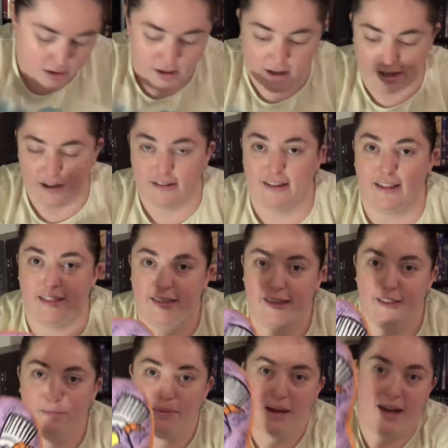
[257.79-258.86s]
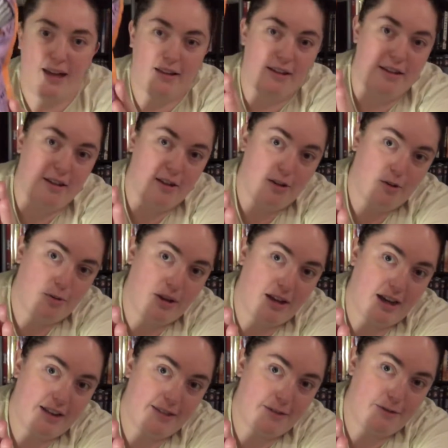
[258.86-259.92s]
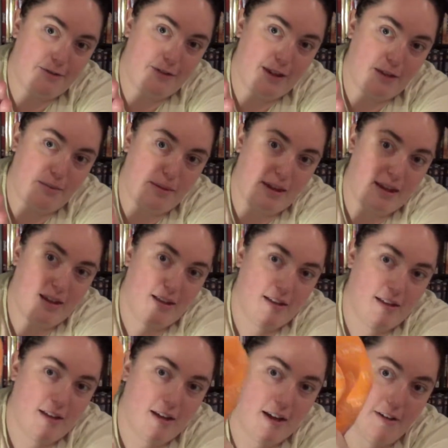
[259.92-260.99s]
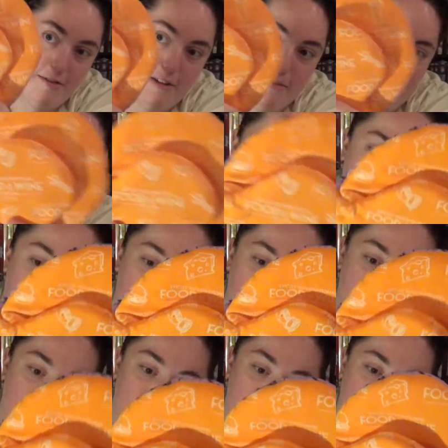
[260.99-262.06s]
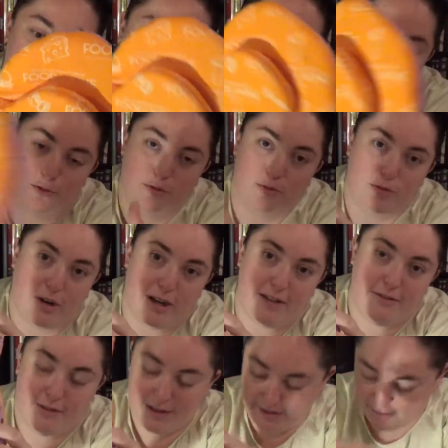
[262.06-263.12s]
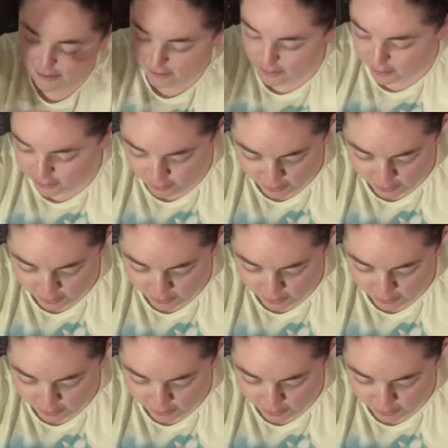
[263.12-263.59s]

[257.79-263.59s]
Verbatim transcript: Ah, in this bag we got the Figment Oven Mitt for the Food and Wine Festival